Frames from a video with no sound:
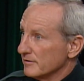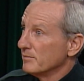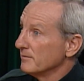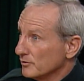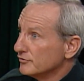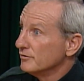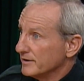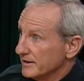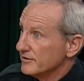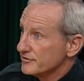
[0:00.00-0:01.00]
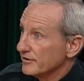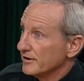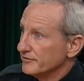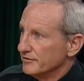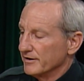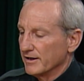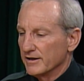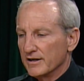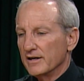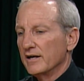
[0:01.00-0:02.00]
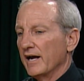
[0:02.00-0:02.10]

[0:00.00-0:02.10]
people do get injured on duty. Yeah.